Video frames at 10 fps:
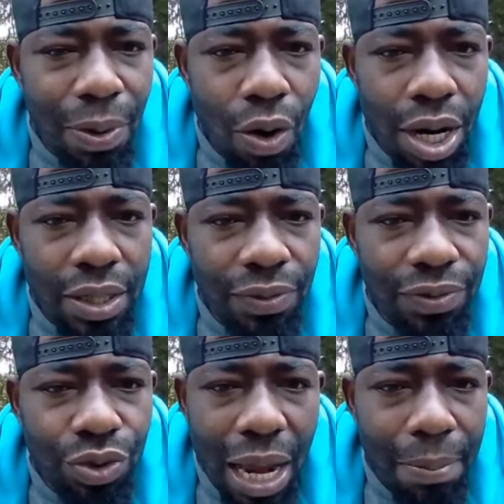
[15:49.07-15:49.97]
parts,
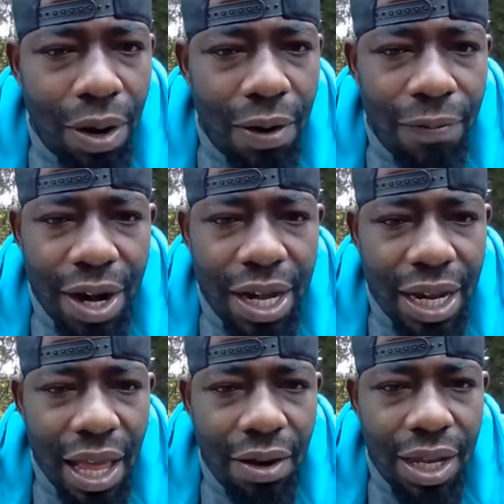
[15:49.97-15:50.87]
Trap Boy Freddy
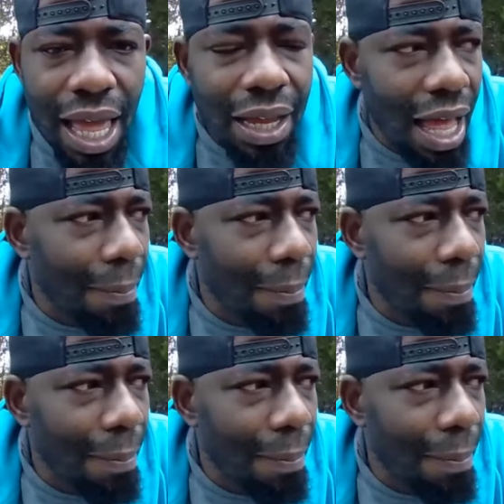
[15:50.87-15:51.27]
and all that.